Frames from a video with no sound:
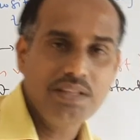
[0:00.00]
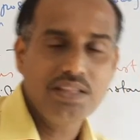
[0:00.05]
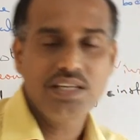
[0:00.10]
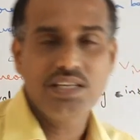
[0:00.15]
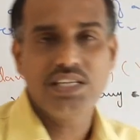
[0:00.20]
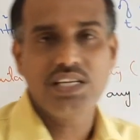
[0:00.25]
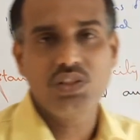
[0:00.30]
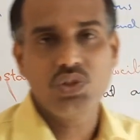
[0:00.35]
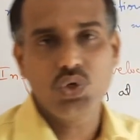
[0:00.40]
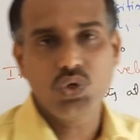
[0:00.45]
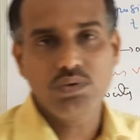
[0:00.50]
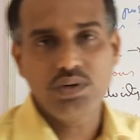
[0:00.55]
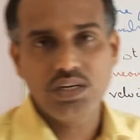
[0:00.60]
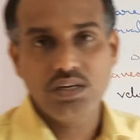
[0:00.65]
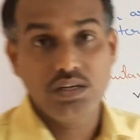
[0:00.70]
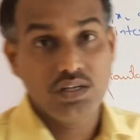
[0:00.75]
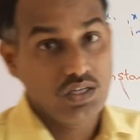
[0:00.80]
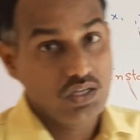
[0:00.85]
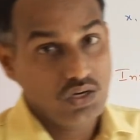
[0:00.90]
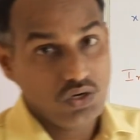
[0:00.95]
in the 10th
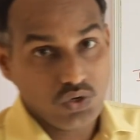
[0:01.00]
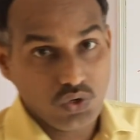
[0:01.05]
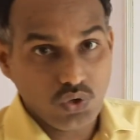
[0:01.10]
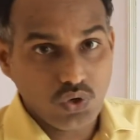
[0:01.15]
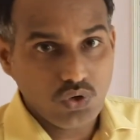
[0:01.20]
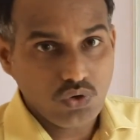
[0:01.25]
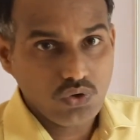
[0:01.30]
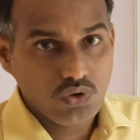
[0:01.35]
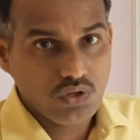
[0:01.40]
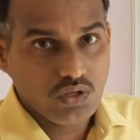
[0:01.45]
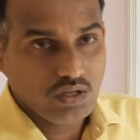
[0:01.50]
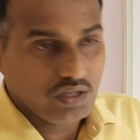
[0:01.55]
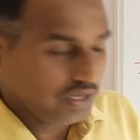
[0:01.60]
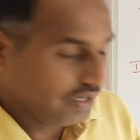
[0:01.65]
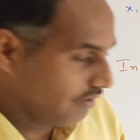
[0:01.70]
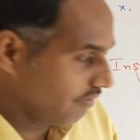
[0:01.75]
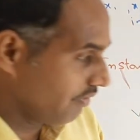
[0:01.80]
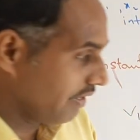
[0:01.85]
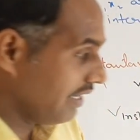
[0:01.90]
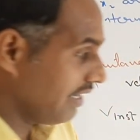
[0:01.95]
over? No.
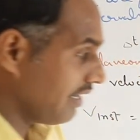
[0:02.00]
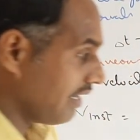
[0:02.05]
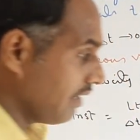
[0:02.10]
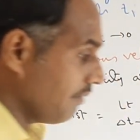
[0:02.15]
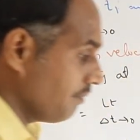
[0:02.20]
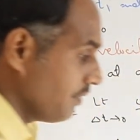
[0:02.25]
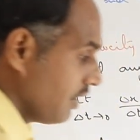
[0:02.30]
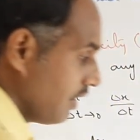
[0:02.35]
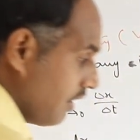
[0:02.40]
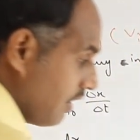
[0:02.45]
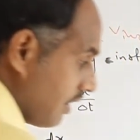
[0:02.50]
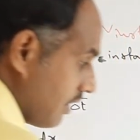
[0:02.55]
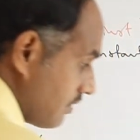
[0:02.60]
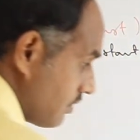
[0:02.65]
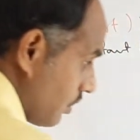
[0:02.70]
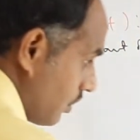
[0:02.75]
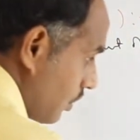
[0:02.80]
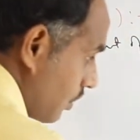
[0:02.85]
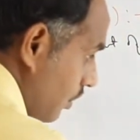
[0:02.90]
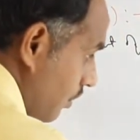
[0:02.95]
In a one rain,
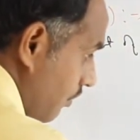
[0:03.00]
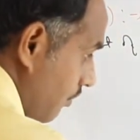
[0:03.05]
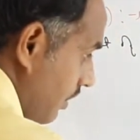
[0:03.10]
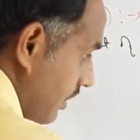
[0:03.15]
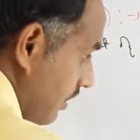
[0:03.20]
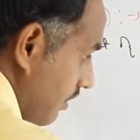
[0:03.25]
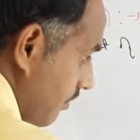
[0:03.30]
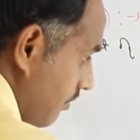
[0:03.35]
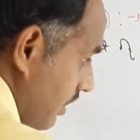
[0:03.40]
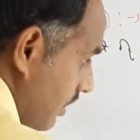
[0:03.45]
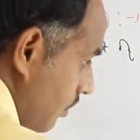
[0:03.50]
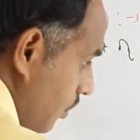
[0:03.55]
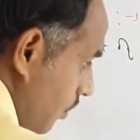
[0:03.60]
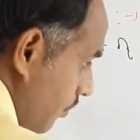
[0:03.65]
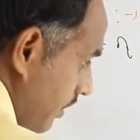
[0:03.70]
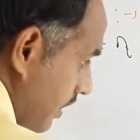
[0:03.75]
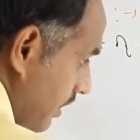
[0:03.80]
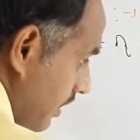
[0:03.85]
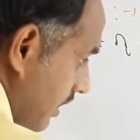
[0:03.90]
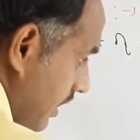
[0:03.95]
so in a 1
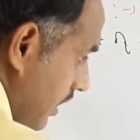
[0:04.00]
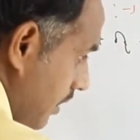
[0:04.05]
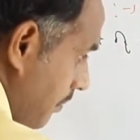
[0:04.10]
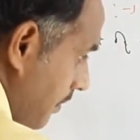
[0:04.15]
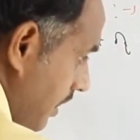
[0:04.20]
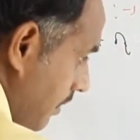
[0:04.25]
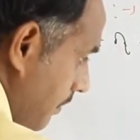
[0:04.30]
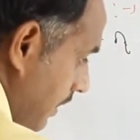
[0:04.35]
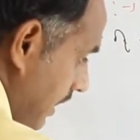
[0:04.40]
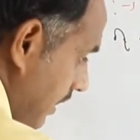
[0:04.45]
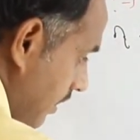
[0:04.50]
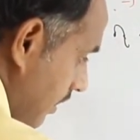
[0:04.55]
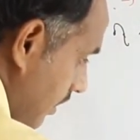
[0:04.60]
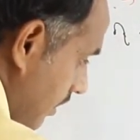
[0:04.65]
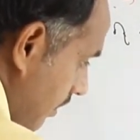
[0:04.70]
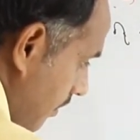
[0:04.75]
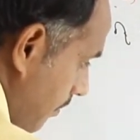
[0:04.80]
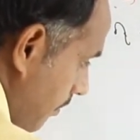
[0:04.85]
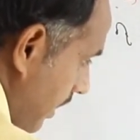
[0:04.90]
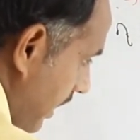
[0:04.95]
over, it may
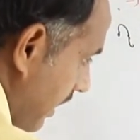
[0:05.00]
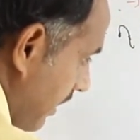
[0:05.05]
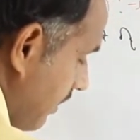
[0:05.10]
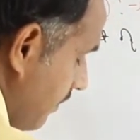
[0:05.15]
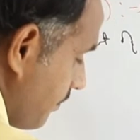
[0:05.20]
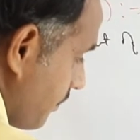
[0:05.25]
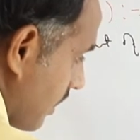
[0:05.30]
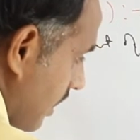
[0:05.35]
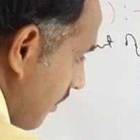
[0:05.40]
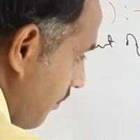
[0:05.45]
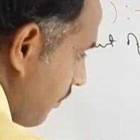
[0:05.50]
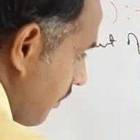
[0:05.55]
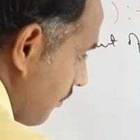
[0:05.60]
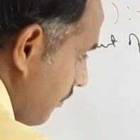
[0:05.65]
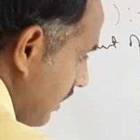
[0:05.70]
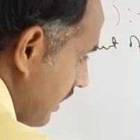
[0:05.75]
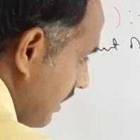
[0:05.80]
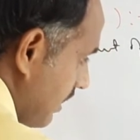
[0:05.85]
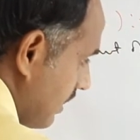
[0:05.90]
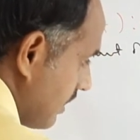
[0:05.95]
be made
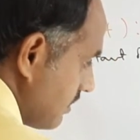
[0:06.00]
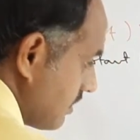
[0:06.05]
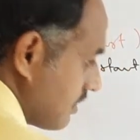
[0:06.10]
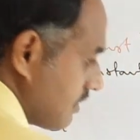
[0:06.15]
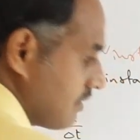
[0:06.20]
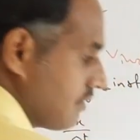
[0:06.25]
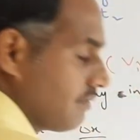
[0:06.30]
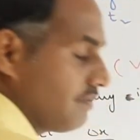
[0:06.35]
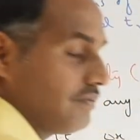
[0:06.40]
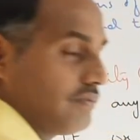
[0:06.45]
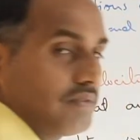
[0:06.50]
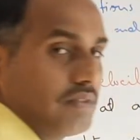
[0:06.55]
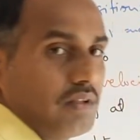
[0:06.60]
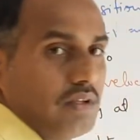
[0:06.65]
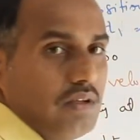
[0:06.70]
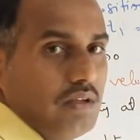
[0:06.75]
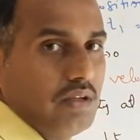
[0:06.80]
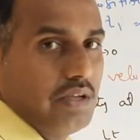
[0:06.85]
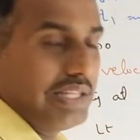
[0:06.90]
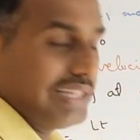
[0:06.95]
15 runs.
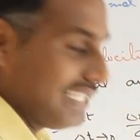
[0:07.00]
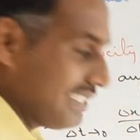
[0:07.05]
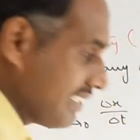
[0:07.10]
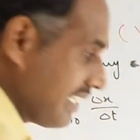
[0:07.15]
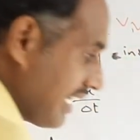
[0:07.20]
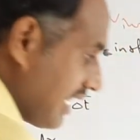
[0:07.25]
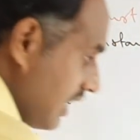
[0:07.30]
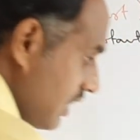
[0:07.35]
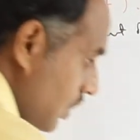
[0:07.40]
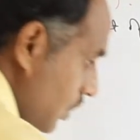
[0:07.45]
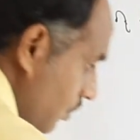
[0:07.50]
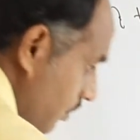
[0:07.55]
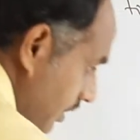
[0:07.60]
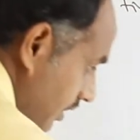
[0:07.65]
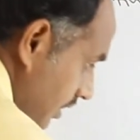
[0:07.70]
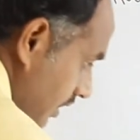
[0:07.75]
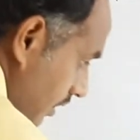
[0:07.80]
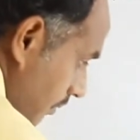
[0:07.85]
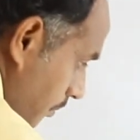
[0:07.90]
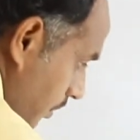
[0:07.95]
In the second
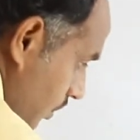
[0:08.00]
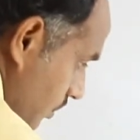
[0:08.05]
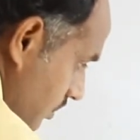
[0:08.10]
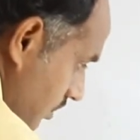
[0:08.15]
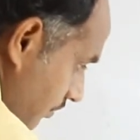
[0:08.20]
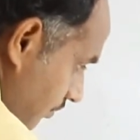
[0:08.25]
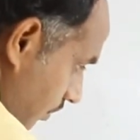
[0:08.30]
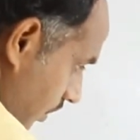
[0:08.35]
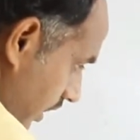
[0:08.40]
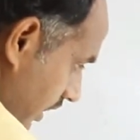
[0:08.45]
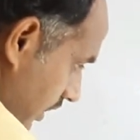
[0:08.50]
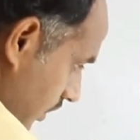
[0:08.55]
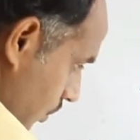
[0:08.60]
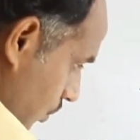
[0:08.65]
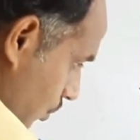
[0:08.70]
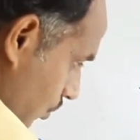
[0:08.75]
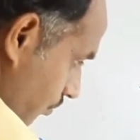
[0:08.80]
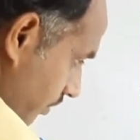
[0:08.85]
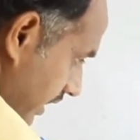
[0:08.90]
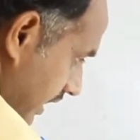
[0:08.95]
over, because of falling
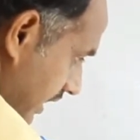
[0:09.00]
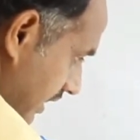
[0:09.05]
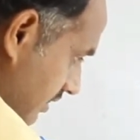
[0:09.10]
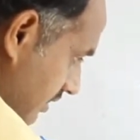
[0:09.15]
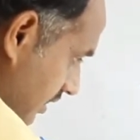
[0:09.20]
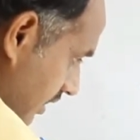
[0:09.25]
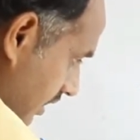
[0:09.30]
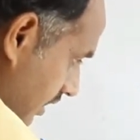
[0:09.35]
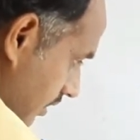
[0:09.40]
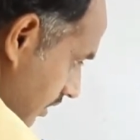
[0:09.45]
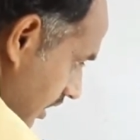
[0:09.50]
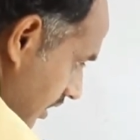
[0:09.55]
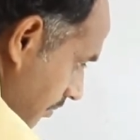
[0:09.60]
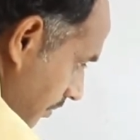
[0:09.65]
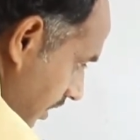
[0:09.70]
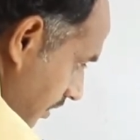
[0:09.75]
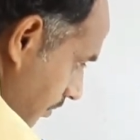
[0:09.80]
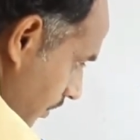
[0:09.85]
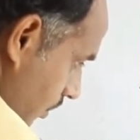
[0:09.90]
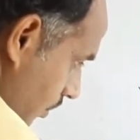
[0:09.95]
2 wickets, that
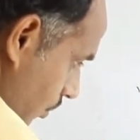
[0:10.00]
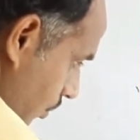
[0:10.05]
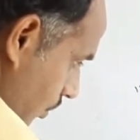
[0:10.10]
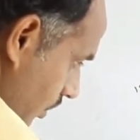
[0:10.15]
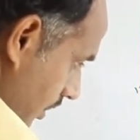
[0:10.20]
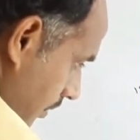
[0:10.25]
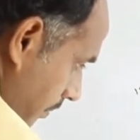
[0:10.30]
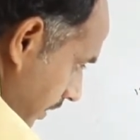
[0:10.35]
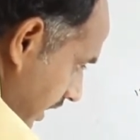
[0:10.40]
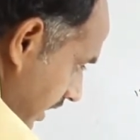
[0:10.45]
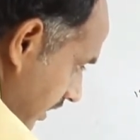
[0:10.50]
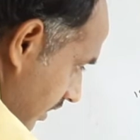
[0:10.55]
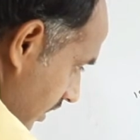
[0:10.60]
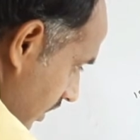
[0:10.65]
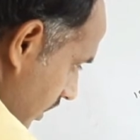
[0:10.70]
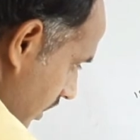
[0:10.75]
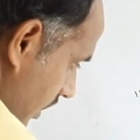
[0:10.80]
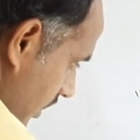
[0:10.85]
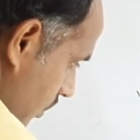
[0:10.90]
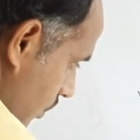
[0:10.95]
may be only
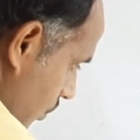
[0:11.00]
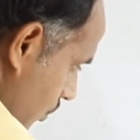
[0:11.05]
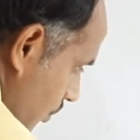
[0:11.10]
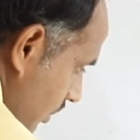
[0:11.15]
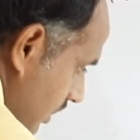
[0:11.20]
made 2